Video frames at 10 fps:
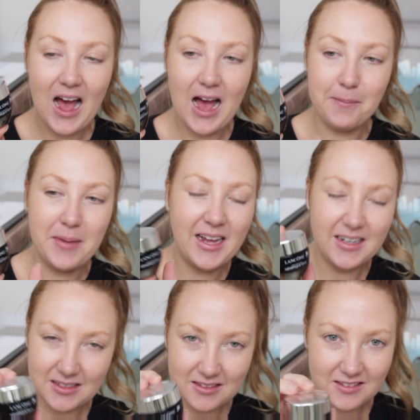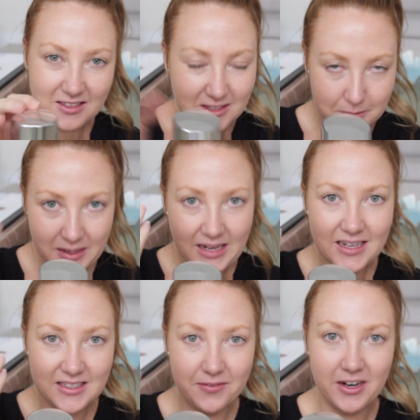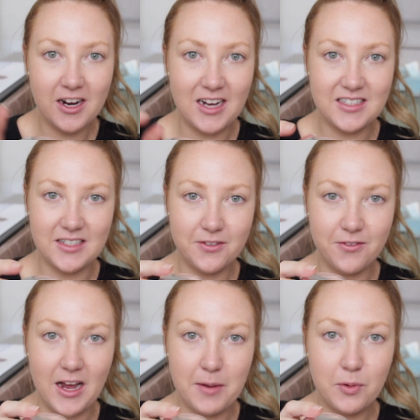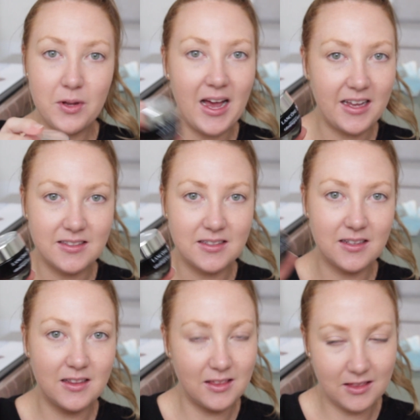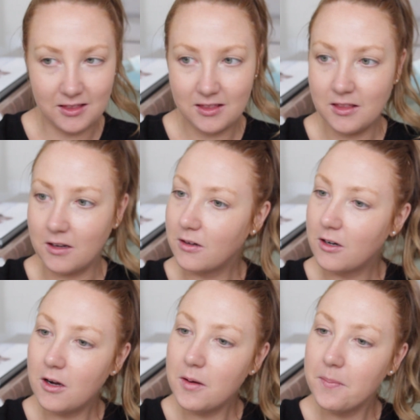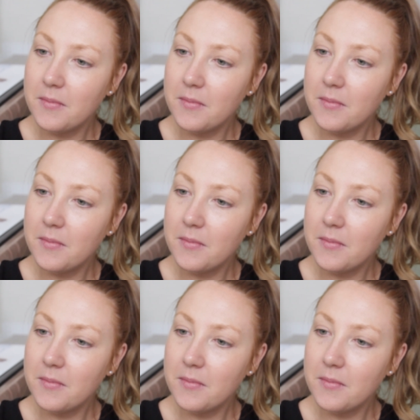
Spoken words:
And it, to me, it's very identifiable as Lancome.